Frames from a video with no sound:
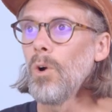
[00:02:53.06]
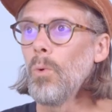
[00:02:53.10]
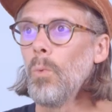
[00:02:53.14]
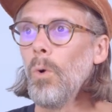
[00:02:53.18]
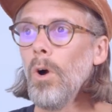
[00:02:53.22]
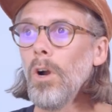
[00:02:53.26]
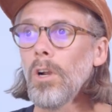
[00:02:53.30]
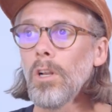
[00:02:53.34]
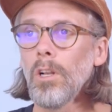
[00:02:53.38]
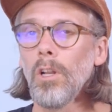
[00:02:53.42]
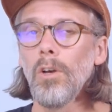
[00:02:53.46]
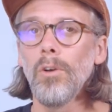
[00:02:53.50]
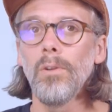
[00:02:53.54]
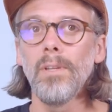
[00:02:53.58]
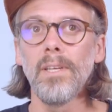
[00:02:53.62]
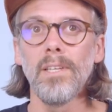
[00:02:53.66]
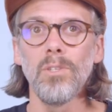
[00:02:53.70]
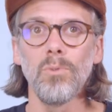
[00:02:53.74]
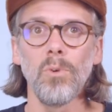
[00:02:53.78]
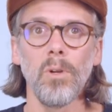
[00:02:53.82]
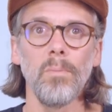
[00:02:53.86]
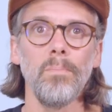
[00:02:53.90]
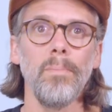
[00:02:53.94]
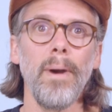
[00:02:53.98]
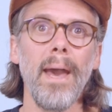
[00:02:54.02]
Workload
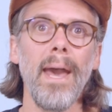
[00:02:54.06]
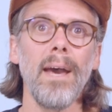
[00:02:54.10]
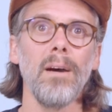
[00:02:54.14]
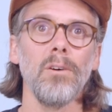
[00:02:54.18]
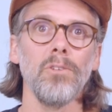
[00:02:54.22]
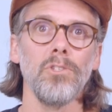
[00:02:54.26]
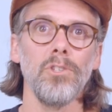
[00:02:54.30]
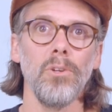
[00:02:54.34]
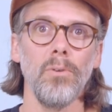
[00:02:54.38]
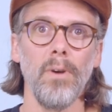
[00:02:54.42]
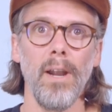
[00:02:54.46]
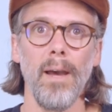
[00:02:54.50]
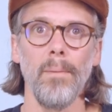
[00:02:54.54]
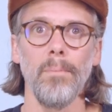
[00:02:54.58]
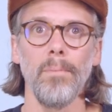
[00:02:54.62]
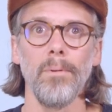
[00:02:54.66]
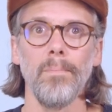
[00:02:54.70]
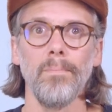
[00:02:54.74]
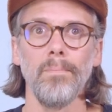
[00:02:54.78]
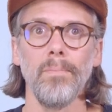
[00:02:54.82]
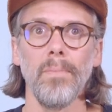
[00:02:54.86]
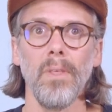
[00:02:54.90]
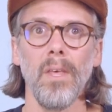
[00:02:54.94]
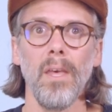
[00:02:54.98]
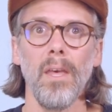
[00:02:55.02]
is what powers your app.
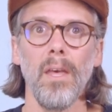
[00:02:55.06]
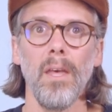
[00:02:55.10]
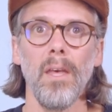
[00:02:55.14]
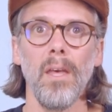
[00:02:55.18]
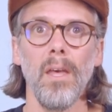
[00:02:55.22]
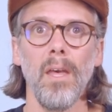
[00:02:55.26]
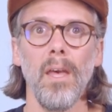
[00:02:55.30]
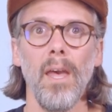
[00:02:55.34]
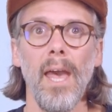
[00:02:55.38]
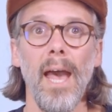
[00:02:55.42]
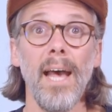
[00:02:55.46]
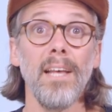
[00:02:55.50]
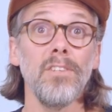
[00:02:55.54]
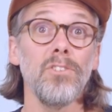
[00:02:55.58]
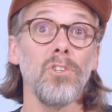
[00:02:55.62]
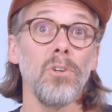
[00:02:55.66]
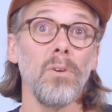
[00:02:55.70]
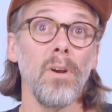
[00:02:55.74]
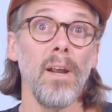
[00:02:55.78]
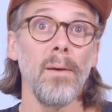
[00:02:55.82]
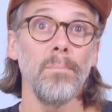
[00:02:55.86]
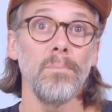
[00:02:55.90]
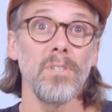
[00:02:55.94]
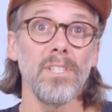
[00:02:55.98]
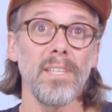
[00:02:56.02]
As
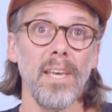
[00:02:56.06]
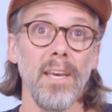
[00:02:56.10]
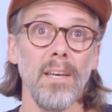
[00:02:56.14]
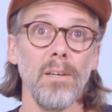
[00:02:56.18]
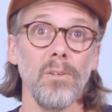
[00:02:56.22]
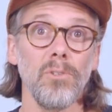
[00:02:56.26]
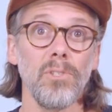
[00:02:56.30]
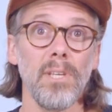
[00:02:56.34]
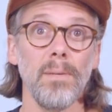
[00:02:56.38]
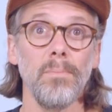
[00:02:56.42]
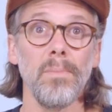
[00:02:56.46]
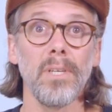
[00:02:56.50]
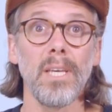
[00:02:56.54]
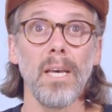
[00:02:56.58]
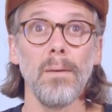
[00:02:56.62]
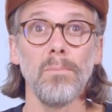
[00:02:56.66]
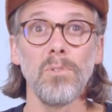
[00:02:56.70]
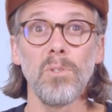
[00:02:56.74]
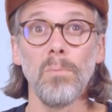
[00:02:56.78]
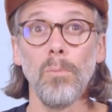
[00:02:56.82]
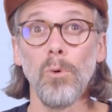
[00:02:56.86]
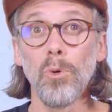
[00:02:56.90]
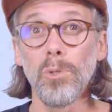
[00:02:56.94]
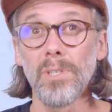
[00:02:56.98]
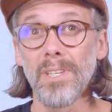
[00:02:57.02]
your app scales and
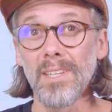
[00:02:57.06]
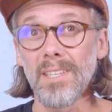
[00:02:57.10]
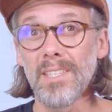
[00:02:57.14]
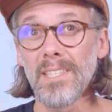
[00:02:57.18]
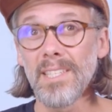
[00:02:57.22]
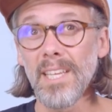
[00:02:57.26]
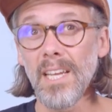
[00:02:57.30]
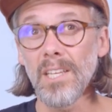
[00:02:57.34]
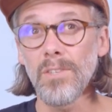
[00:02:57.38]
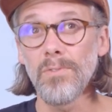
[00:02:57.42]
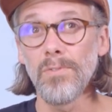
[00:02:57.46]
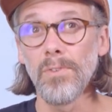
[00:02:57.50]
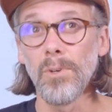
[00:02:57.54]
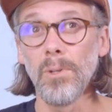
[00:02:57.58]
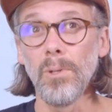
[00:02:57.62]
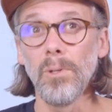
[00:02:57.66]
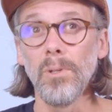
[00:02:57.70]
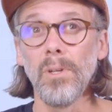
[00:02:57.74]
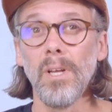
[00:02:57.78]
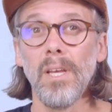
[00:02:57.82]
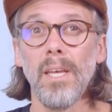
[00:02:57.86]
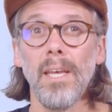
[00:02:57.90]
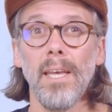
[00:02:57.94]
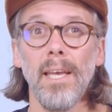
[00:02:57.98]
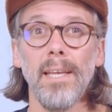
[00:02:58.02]
becomes more
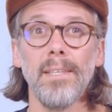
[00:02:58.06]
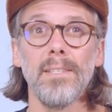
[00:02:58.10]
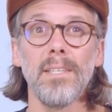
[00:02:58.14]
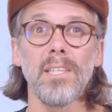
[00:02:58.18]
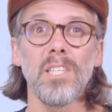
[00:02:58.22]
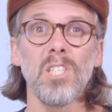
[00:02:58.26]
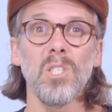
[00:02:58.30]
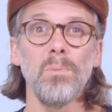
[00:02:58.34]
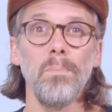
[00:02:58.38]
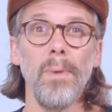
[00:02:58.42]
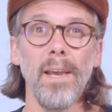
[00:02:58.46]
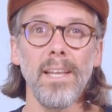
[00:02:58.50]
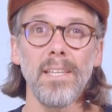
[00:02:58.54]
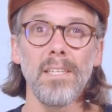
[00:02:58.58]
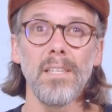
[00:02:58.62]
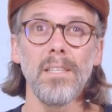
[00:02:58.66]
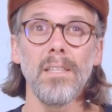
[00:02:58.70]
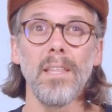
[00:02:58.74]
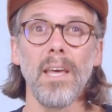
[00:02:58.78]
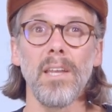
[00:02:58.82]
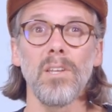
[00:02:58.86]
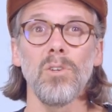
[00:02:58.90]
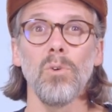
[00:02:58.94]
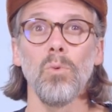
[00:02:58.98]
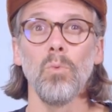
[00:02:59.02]
successful, it's
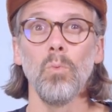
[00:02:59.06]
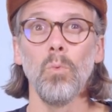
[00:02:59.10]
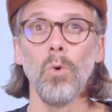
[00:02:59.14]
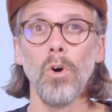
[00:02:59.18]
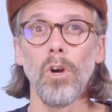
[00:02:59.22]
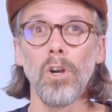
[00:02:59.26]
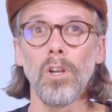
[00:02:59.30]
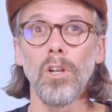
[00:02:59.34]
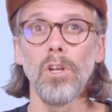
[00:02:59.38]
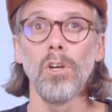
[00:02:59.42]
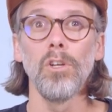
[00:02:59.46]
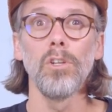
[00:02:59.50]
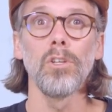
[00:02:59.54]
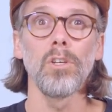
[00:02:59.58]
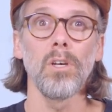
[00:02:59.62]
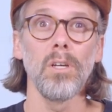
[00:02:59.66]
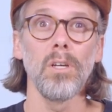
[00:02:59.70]
expected that workload